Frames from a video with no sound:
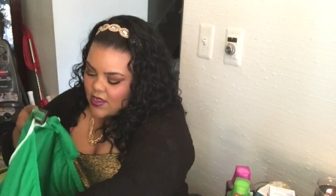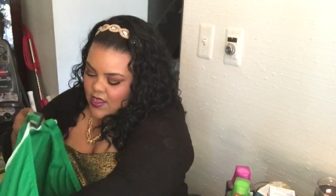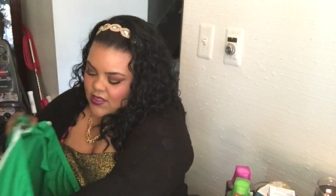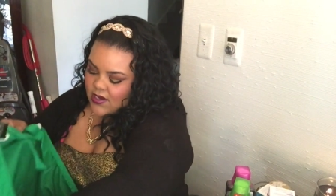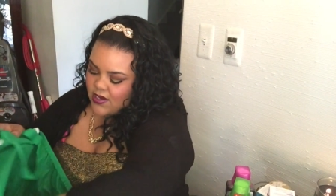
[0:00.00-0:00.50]

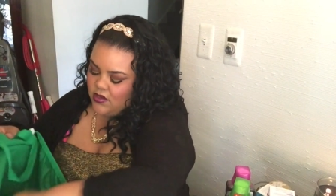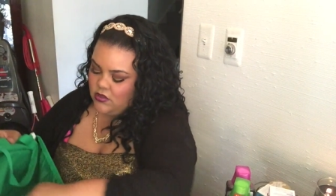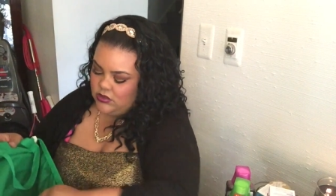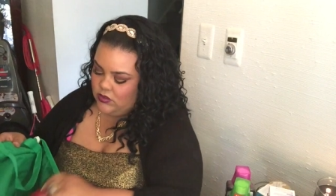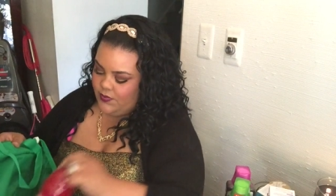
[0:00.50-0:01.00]
And then I
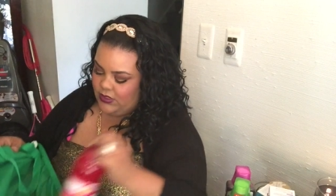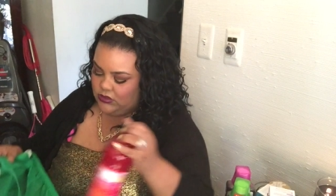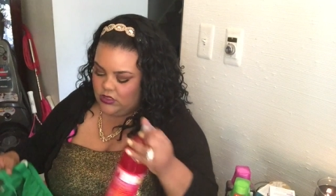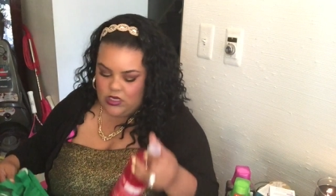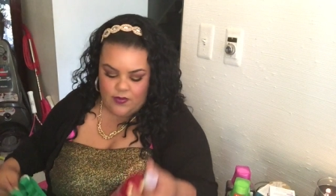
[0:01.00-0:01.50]
also
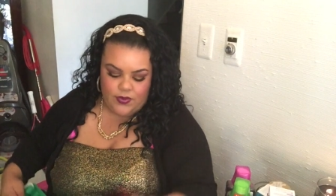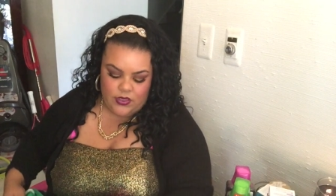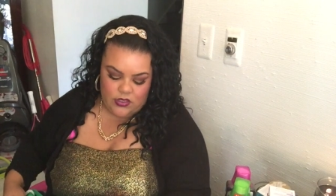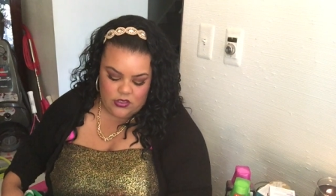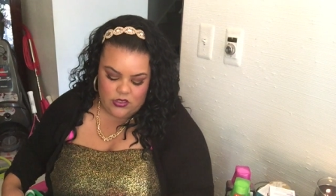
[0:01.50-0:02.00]
picked up
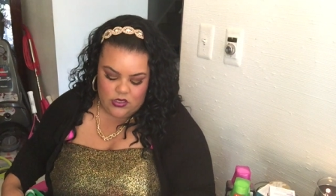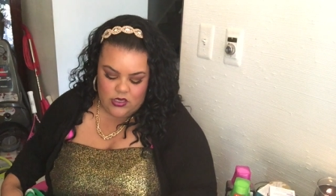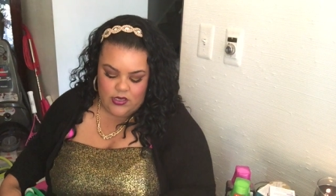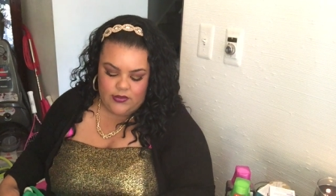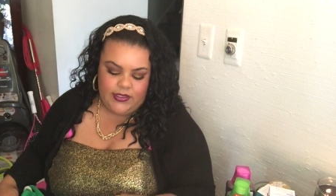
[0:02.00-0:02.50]

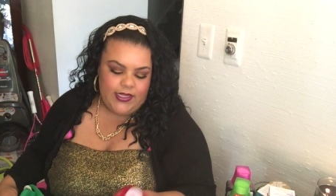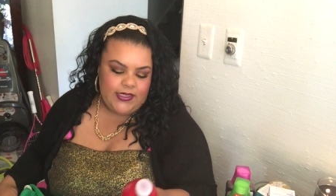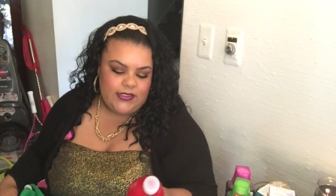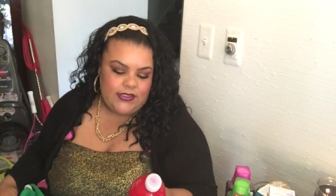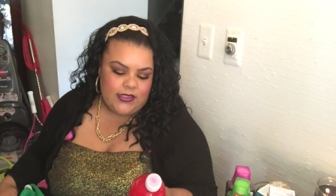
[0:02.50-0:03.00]

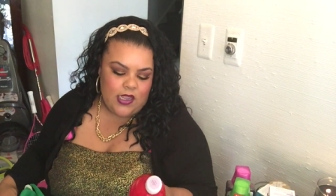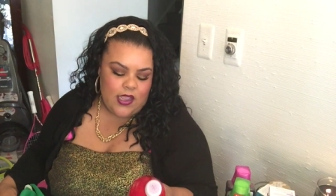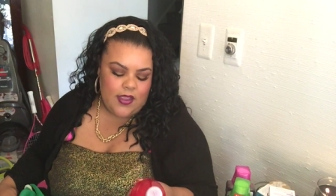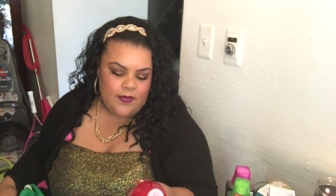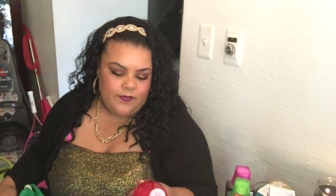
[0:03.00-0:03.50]
this
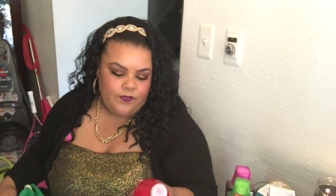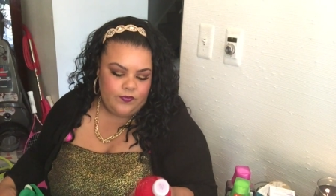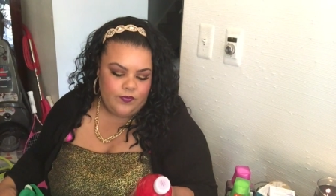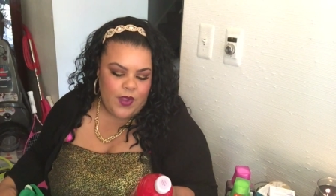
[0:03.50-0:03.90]
um,